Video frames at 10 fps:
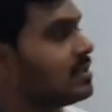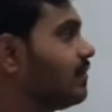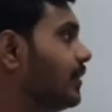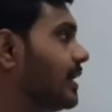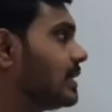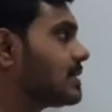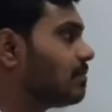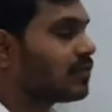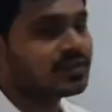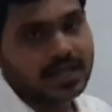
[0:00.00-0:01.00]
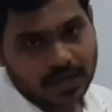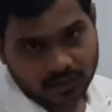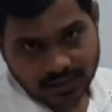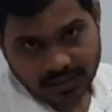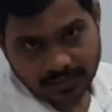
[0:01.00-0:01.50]
If you take the sum of the
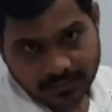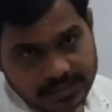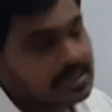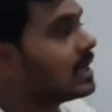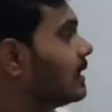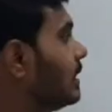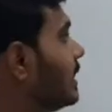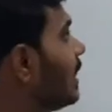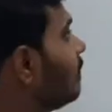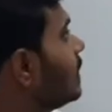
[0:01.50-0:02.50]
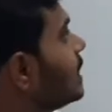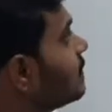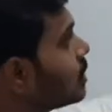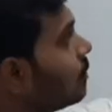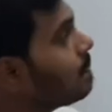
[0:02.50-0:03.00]
diagonal elements, then that will
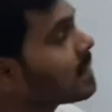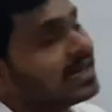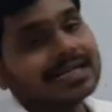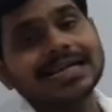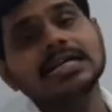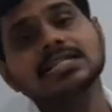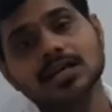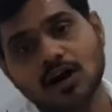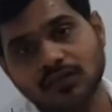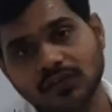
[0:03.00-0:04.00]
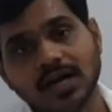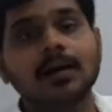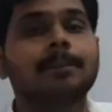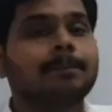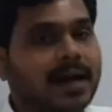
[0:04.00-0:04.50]
give you trace of
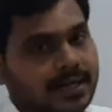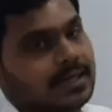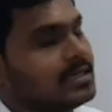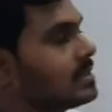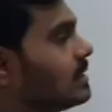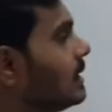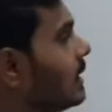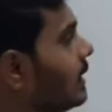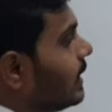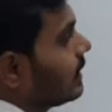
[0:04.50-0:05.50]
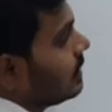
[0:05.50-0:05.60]
a matrix. Clear?